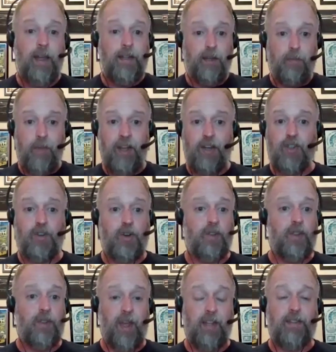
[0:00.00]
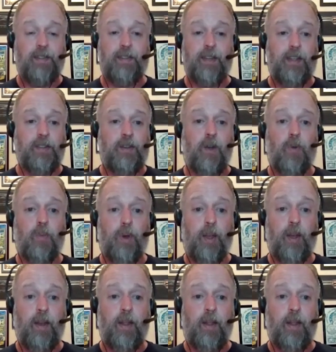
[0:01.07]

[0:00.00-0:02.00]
to make sure that stays open.